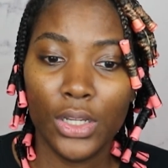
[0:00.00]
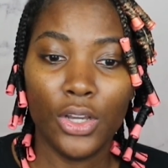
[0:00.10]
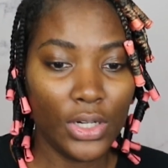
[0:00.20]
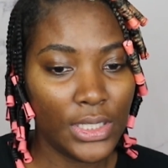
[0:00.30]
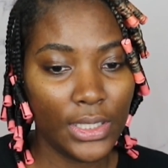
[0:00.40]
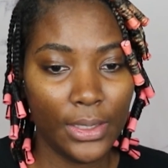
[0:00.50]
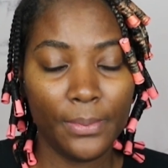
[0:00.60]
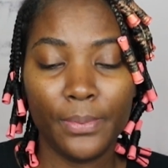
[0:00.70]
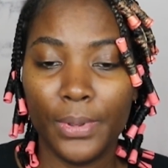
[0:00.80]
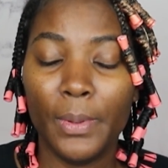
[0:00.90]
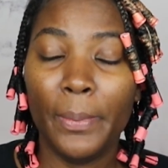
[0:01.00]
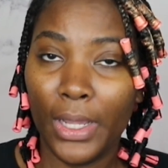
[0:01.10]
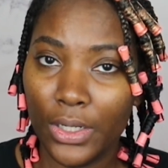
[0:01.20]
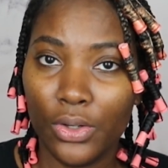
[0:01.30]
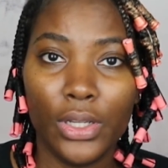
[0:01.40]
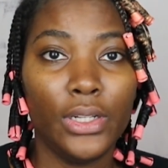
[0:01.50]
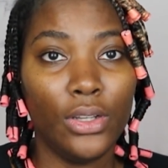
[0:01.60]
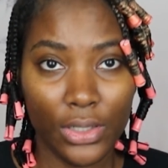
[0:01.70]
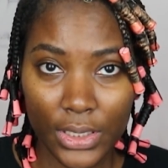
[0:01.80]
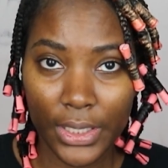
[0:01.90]
Go to sleep. Put my bonnet on.
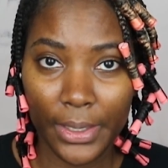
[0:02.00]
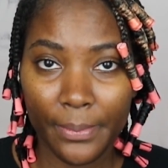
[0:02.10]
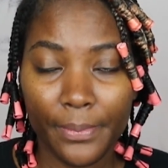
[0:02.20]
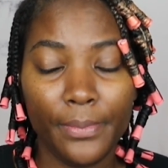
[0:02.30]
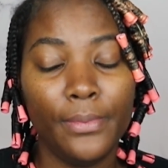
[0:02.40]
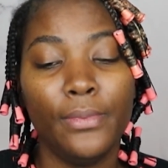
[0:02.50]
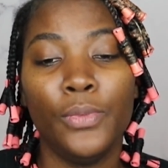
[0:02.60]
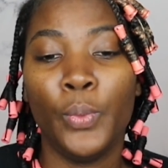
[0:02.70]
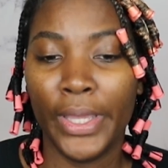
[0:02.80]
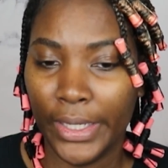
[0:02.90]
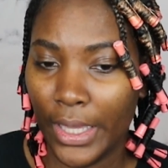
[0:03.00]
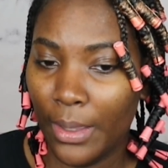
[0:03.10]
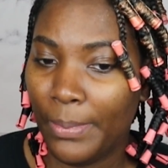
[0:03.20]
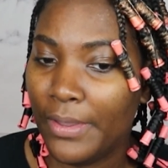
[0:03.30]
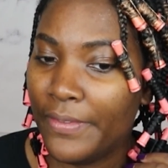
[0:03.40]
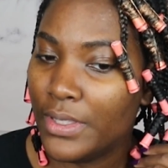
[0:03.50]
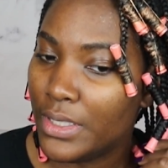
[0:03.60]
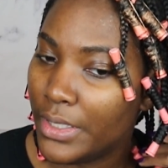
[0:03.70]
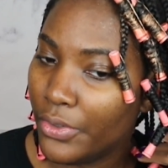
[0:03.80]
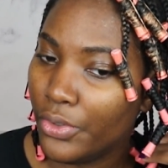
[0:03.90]
Go to sleep. Wake up. If it's
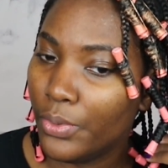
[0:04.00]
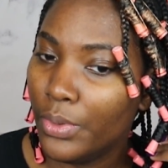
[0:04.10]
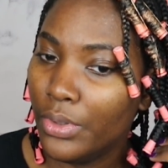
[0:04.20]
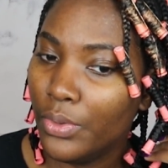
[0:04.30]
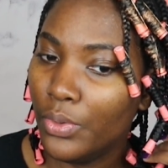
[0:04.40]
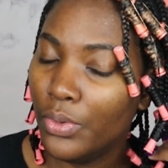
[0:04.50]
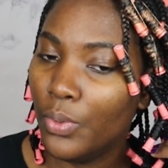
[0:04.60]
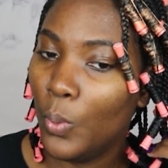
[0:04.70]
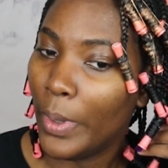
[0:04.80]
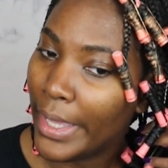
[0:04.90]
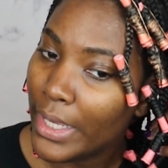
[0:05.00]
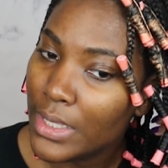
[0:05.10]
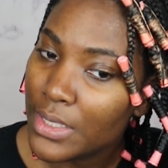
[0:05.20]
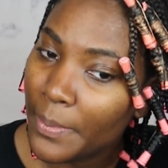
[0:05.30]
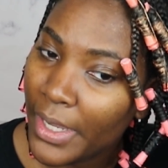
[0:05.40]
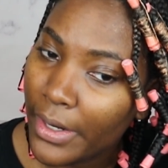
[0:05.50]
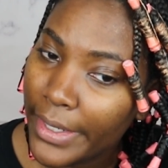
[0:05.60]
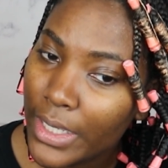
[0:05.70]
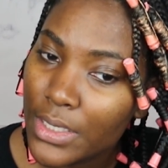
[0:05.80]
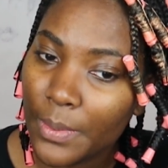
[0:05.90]
still wet in some
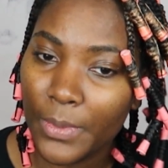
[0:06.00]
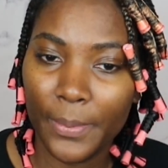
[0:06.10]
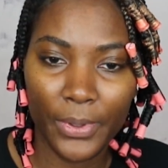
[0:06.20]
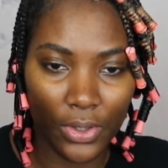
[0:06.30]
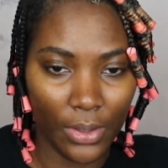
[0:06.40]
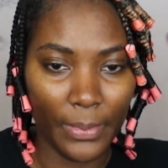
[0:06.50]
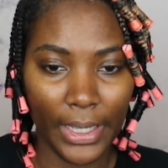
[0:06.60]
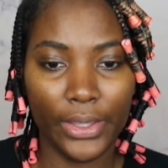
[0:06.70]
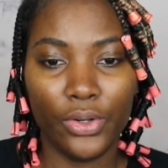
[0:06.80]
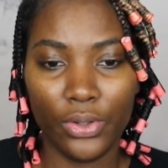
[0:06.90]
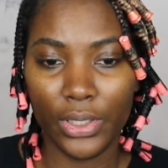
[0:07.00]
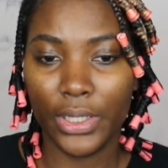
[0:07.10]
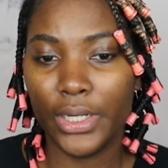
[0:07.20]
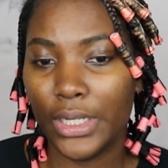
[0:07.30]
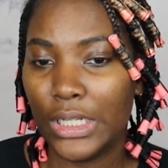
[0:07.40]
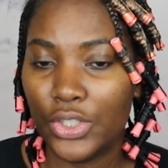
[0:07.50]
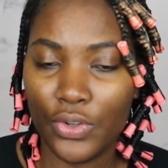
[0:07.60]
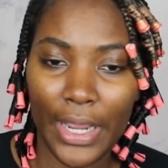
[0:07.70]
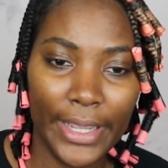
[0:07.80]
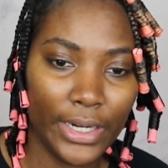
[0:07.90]
areas, I'm going to put on my little hooded
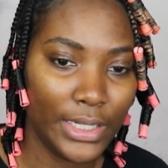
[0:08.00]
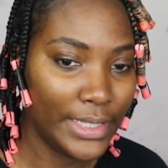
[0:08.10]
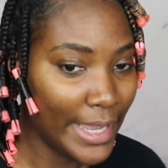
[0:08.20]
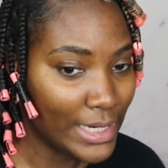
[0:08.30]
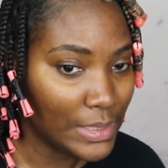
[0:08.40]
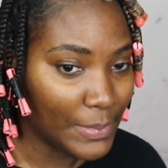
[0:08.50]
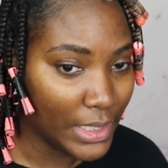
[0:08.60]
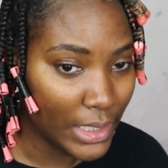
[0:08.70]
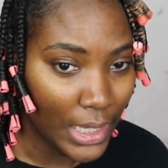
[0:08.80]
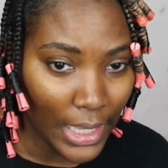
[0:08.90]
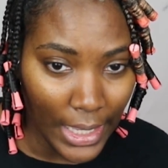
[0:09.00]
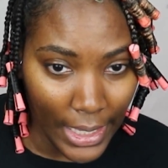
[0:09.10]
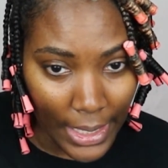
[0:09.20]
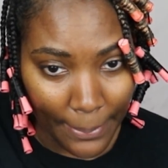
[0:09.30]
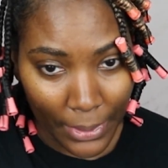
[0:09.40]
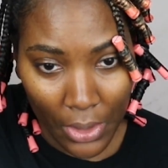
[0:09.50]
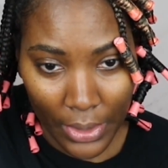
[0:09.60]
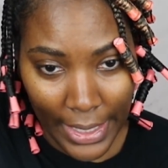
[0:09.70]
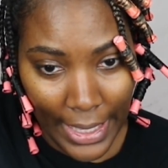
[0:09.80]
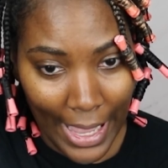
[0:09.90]
dryer attachment and blow
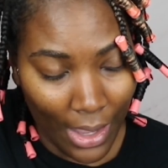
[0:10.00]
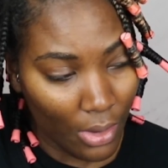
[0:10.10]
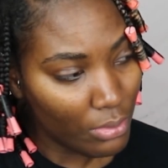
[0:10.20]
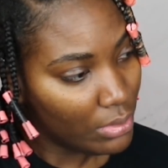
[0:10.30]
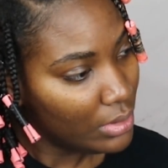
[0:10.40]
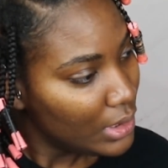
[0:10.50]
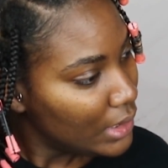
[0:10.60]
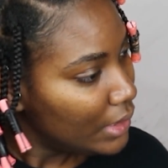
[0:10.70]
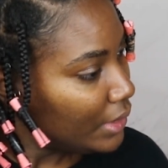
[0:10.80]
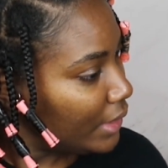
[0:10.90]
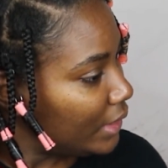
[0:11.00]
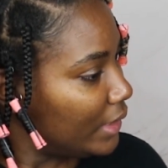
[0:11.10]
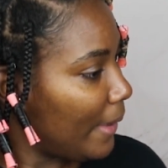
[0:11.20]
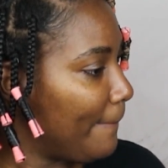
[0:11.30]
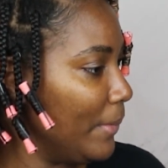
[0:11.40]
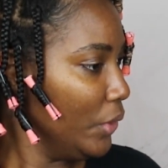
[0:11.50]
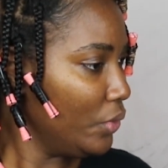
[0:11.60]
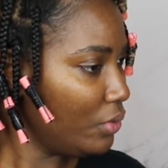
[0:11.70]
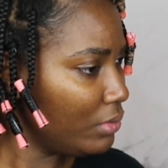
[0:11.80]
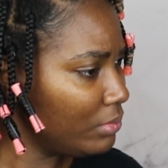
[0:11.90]
that out. And then
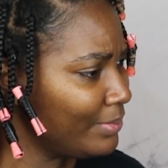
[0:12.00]
boom,